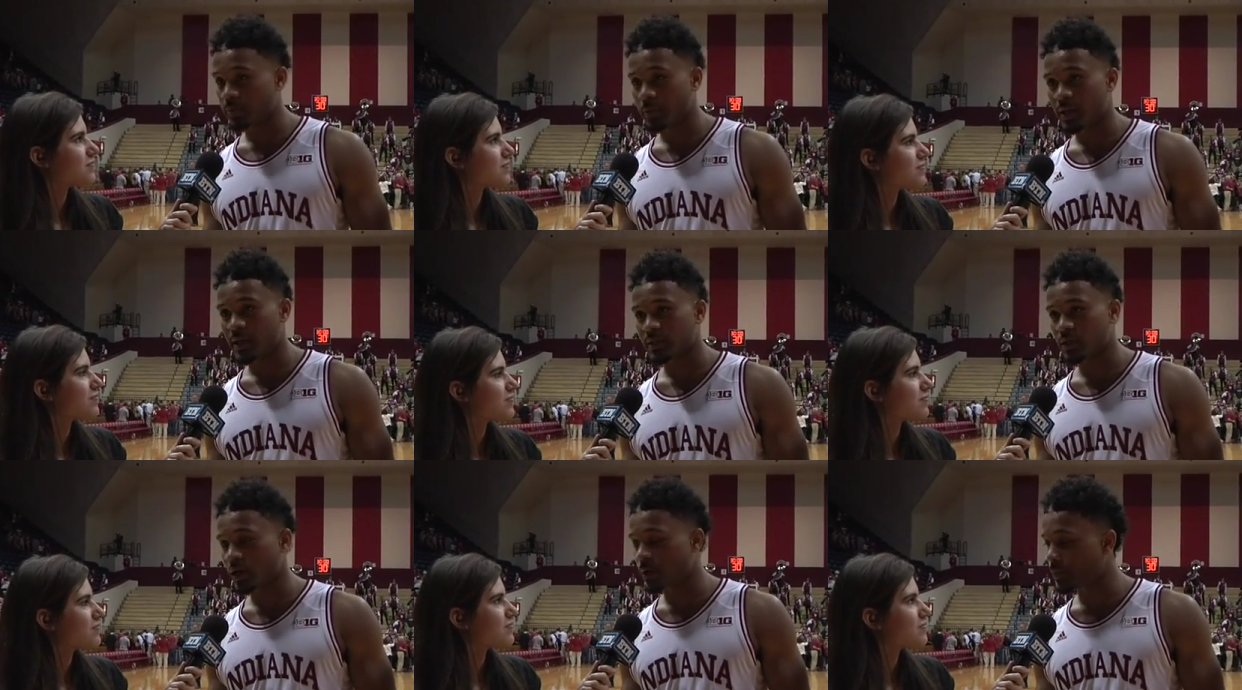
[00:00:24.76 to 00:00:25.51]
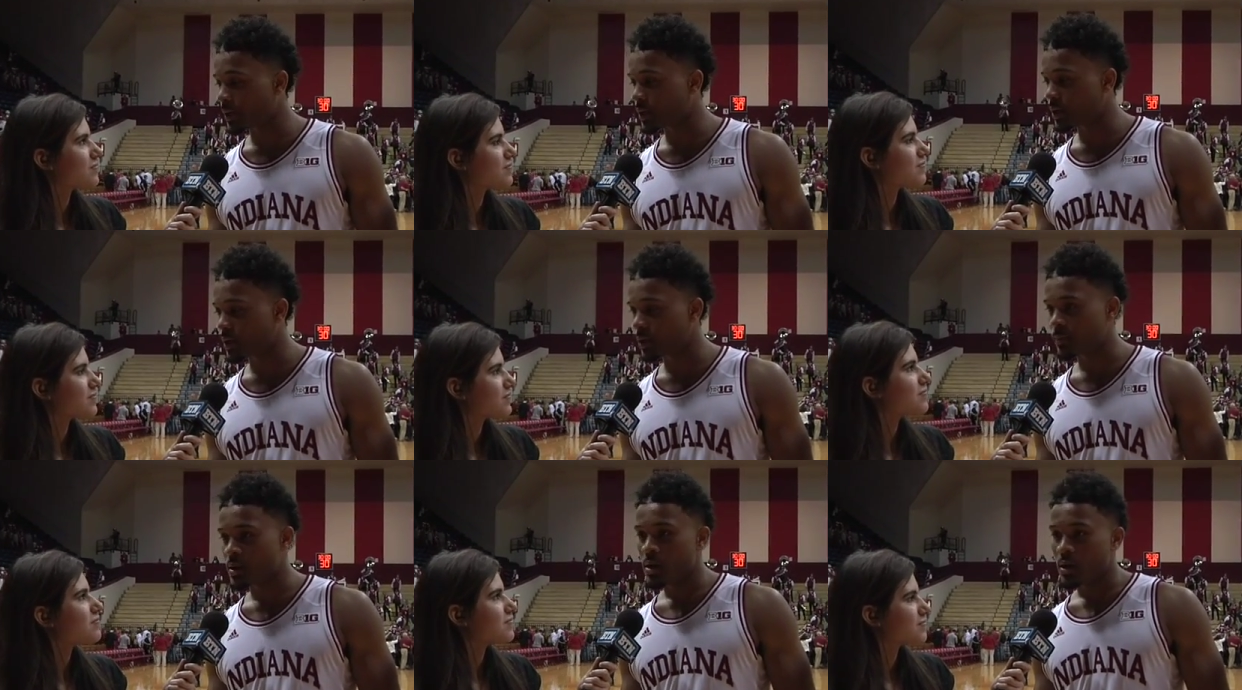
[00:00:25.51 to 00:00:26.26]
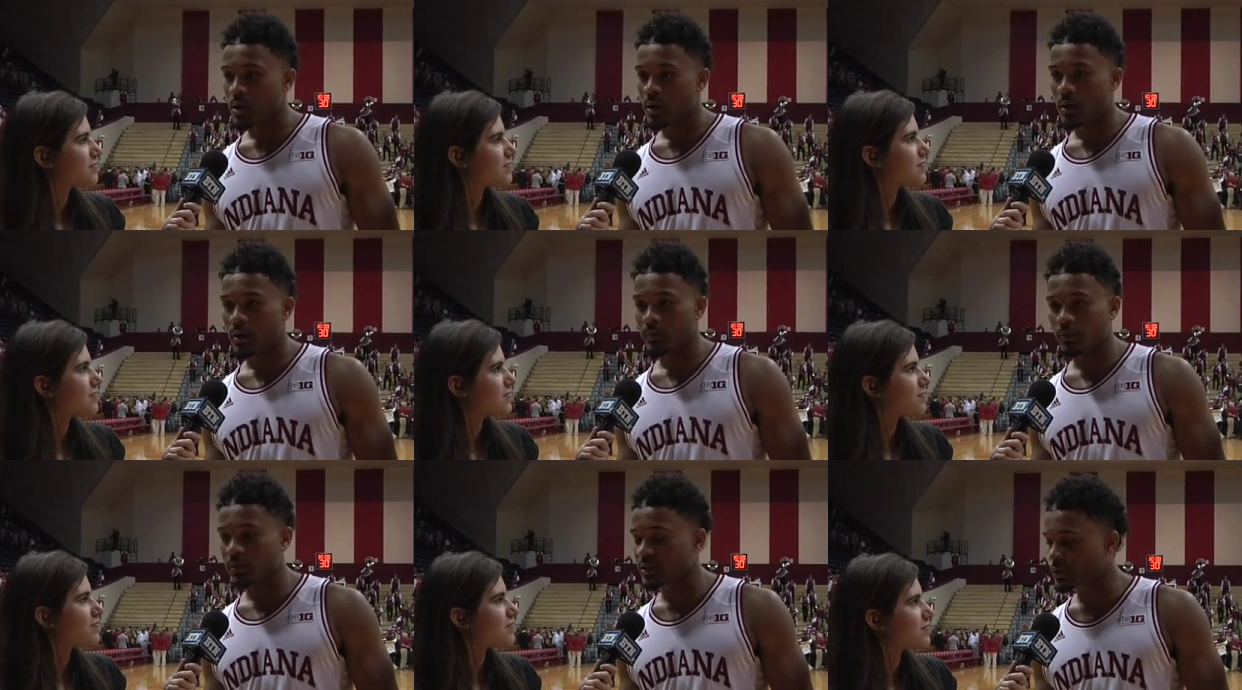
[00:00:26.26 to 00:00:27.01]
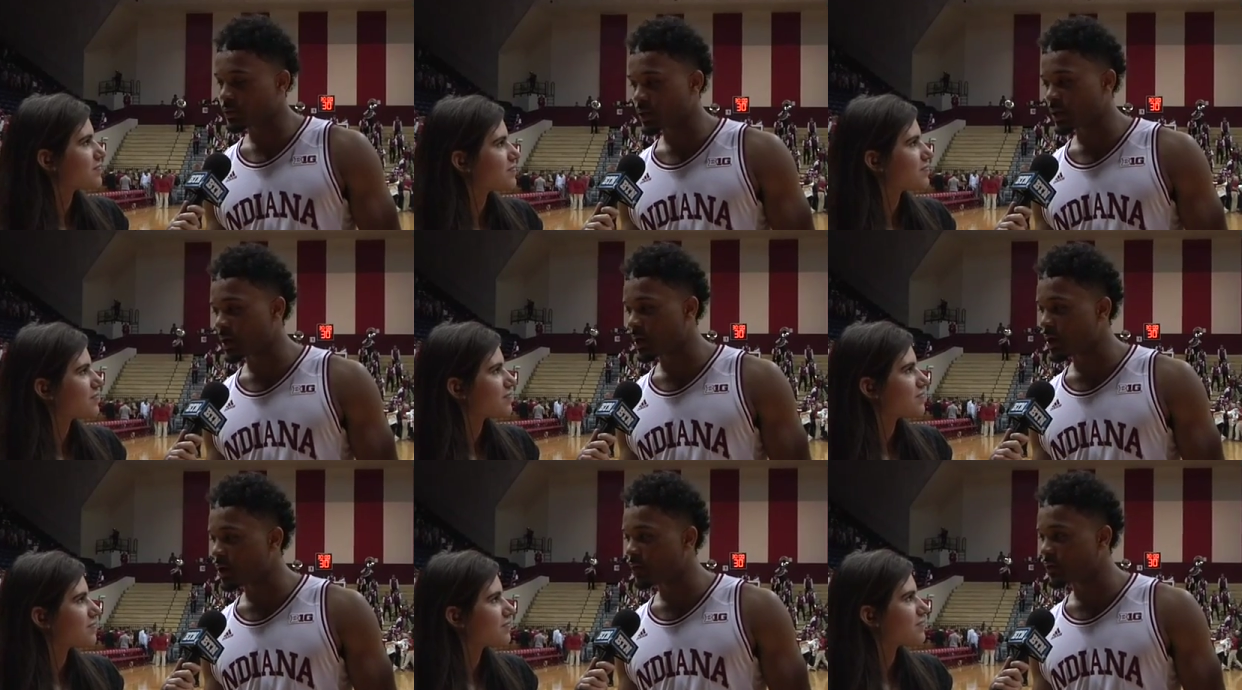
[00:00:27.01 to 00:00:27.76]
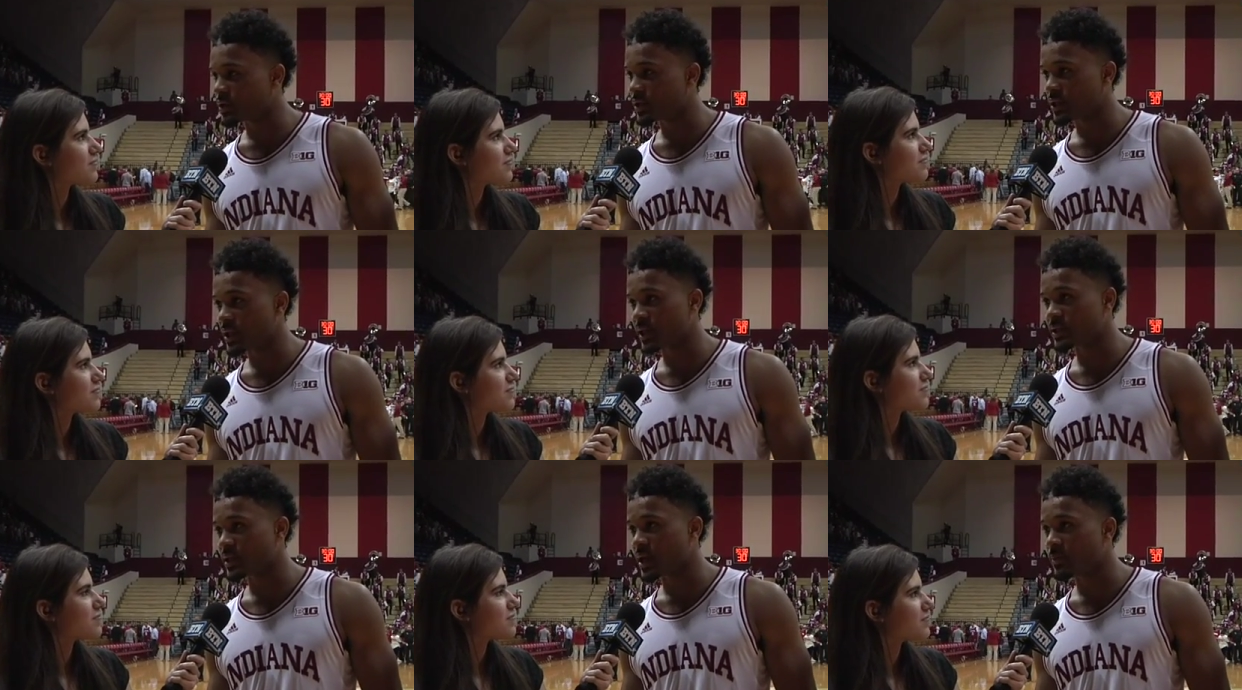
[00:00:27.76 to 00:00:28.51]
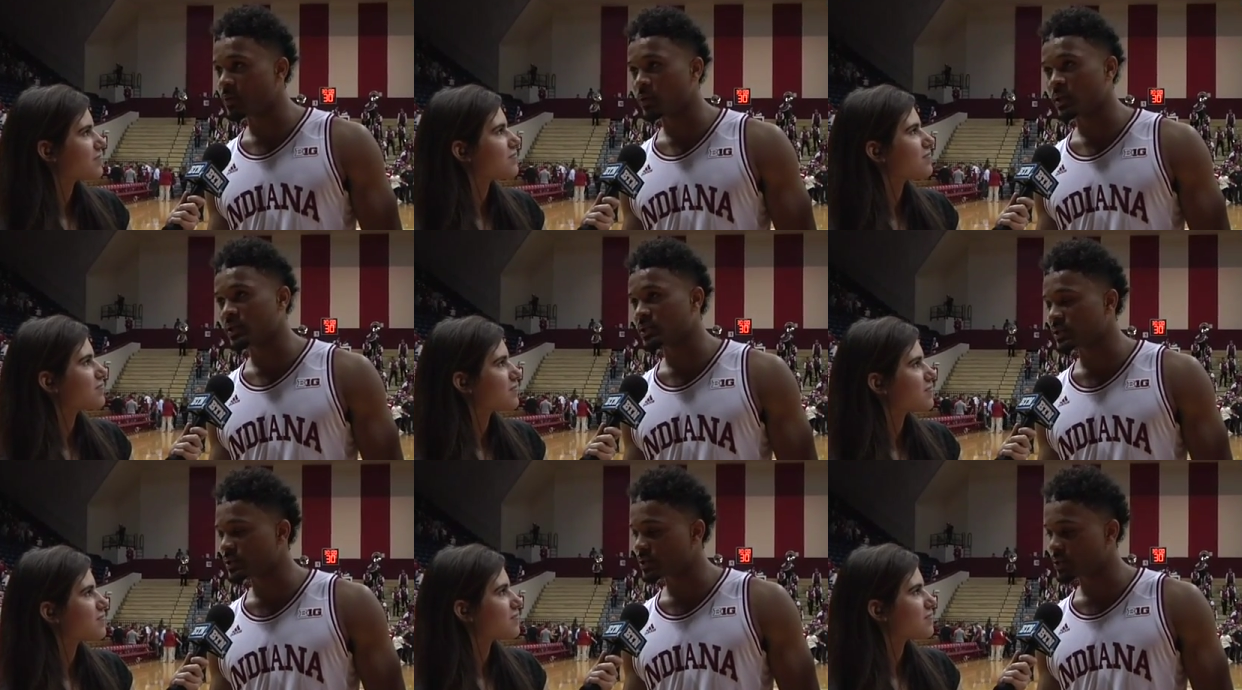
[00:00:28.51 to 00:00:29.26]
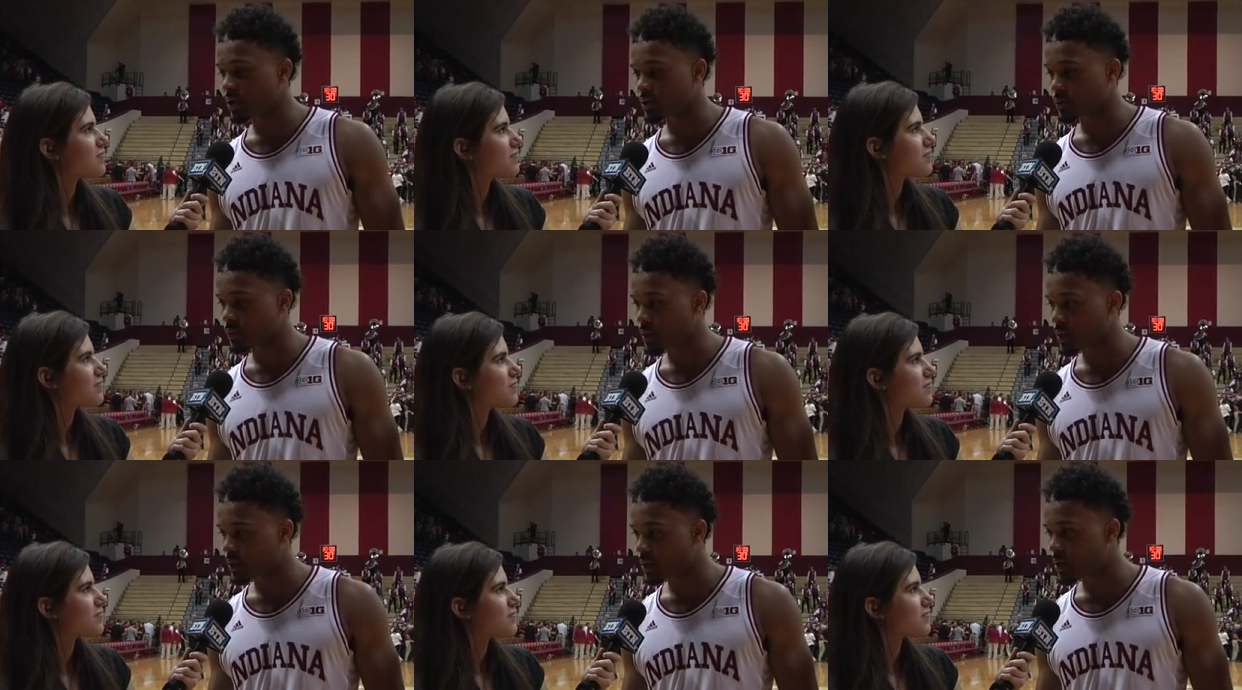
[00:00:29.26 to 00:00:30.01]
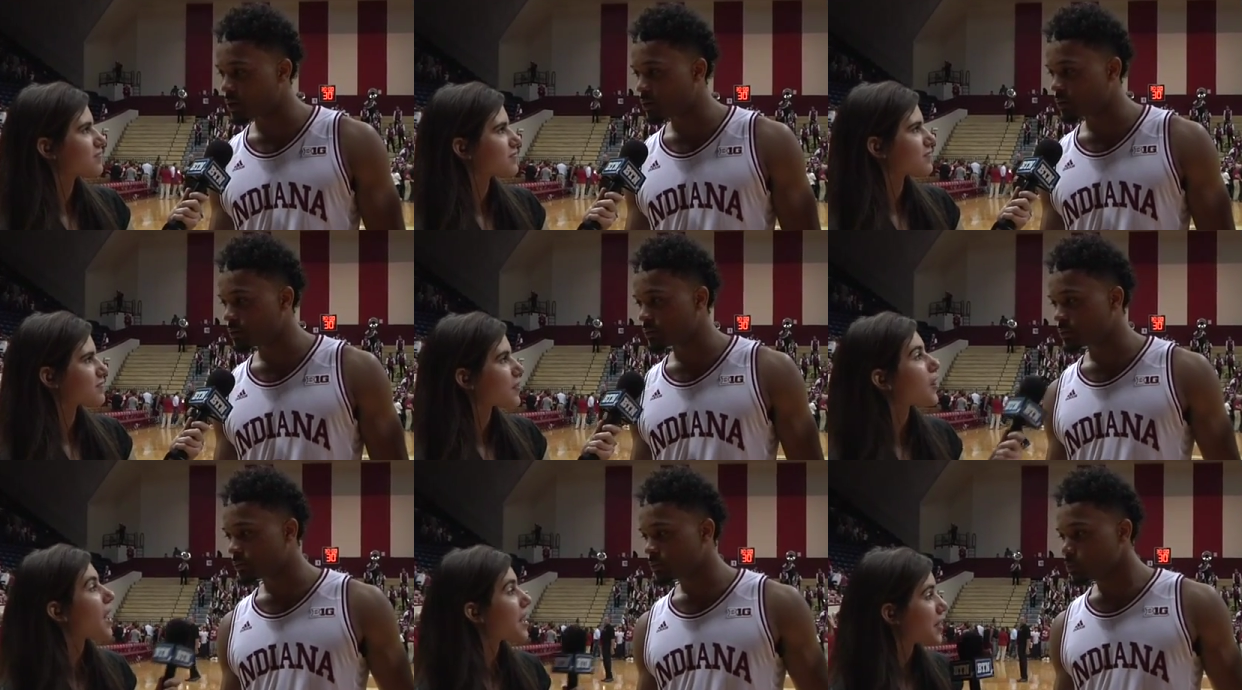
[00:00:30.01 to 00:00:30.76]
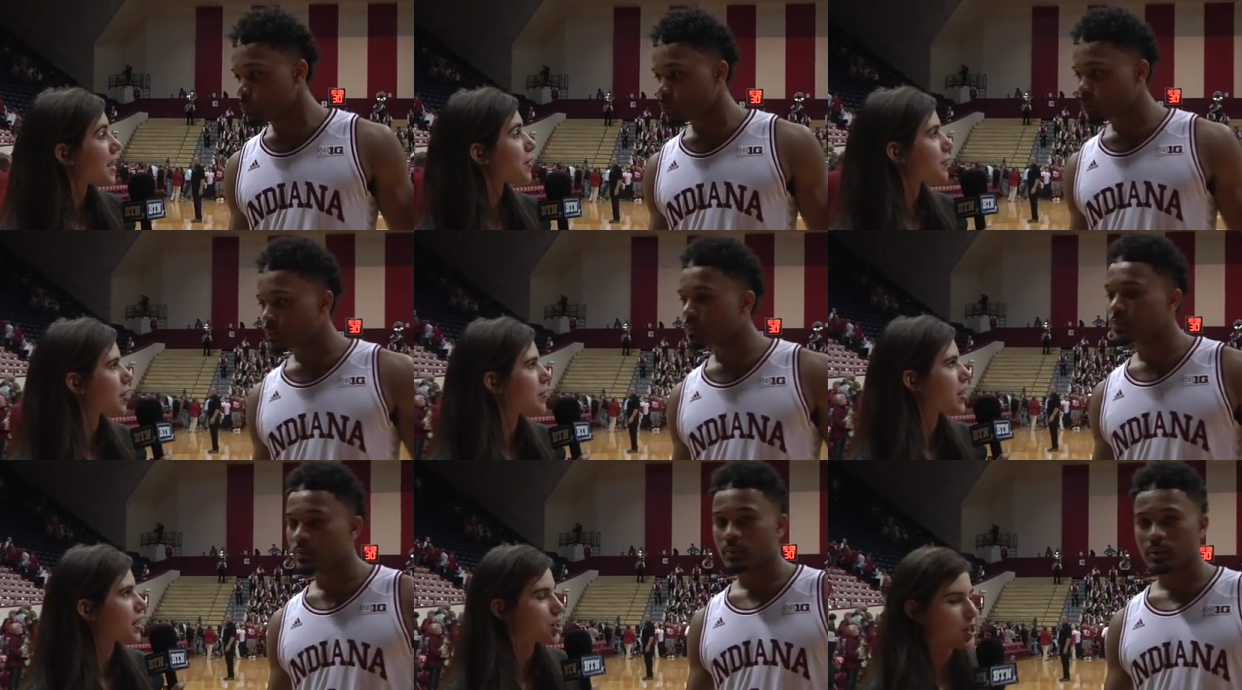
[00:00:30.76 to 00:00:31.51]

Speaker 1: plan started picking up. Um, we just want to carry it over to the next game, and when the season starts, we're ready to go.
Speaker 2: All right, thank you very much.